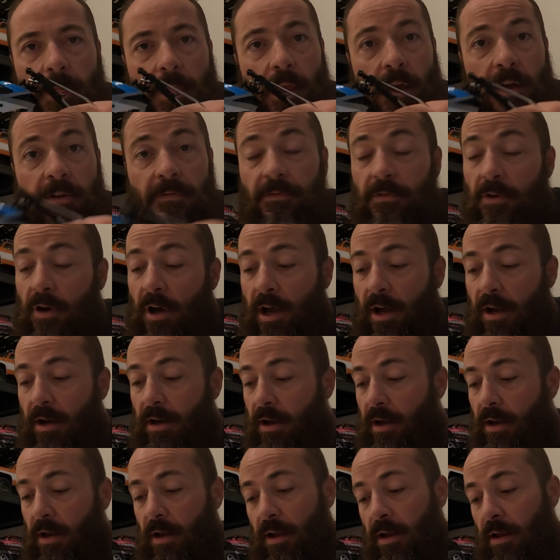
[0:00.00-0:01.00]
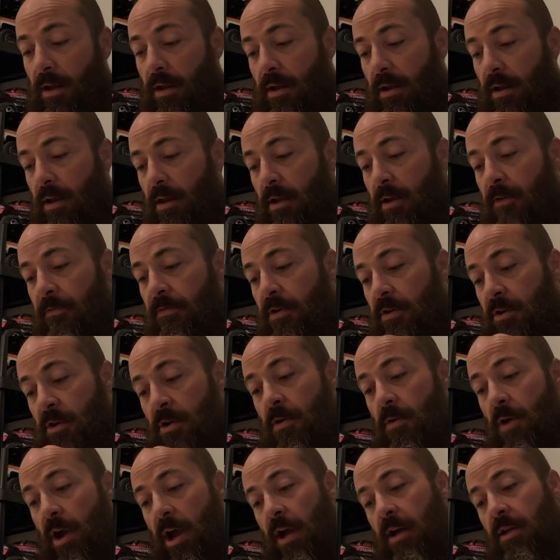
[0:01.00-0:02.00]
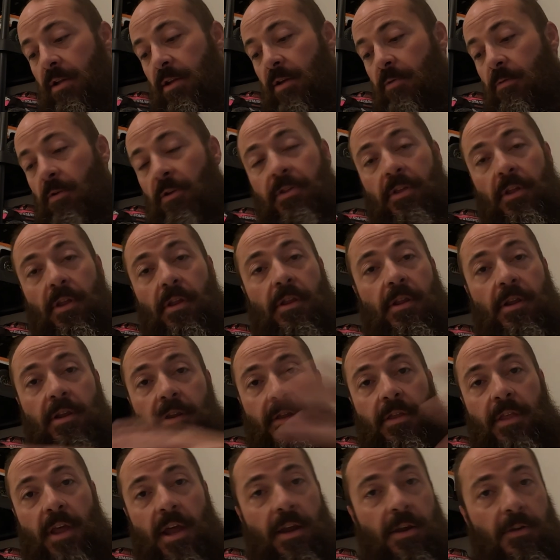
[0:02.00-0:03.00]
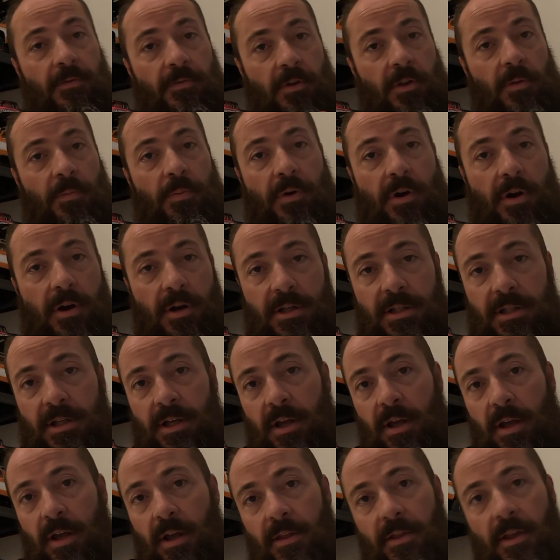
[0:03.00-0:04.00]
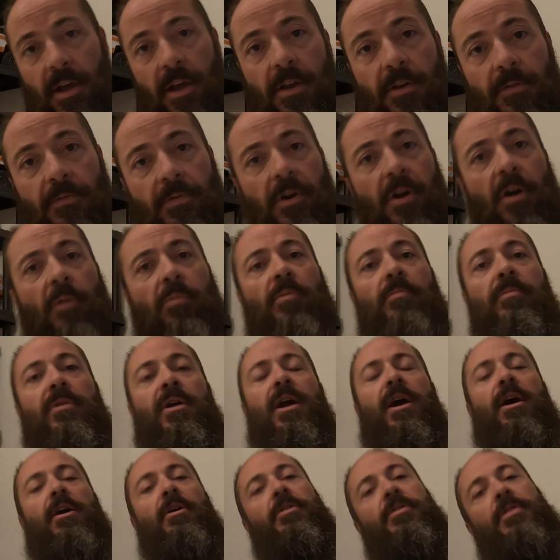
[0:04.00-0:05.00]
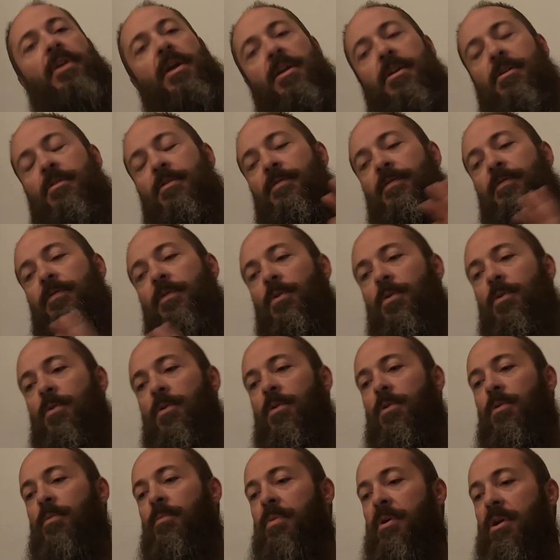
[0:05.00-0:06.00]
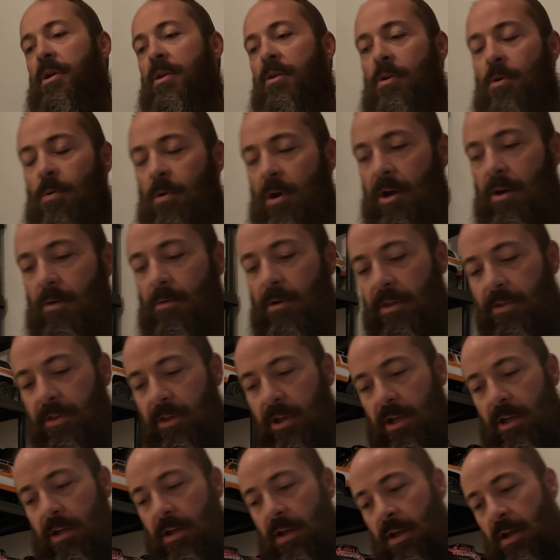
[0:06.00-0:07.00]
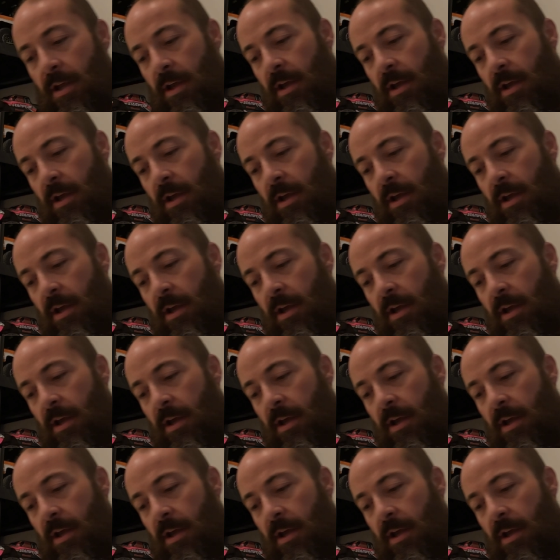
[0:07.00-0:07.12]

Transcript: If not, if you do, actually. Well, thank you for the parts. Thank you for helping me out. Thank you for being quick with it.